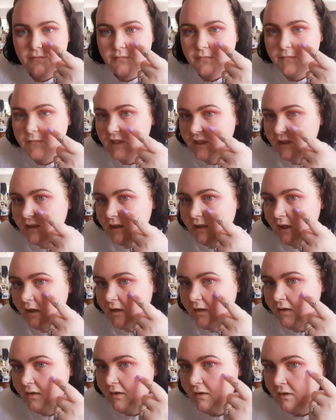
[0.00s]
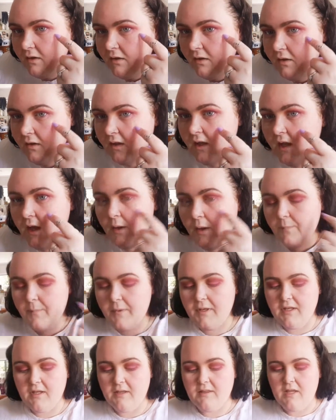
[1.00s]
See here, but
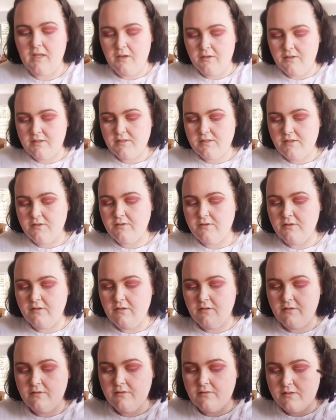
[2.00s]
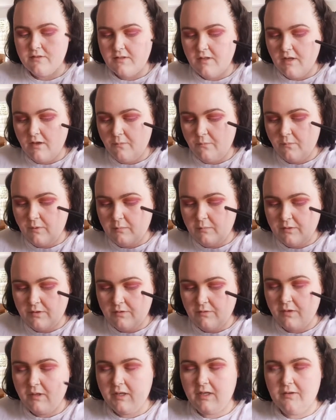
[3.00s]
yeah, that's because we were
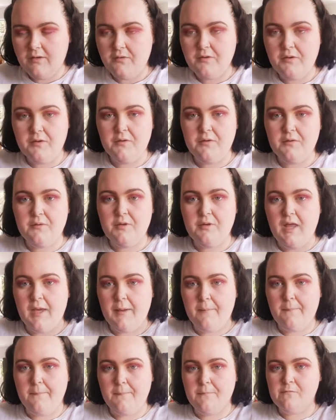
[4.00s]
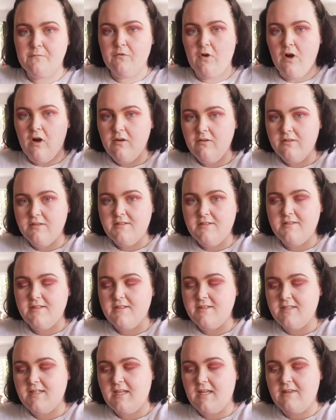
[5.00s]
throwing like rocks to
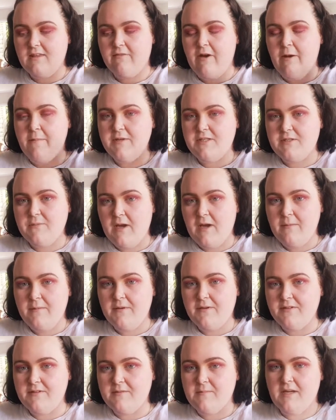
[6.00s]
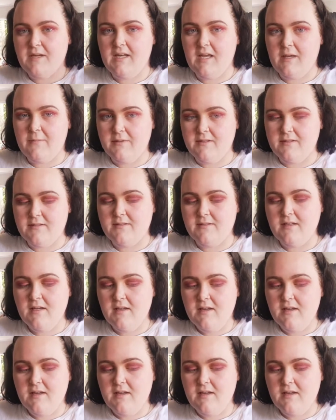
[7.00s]
scare the rabbits away because my neighbor's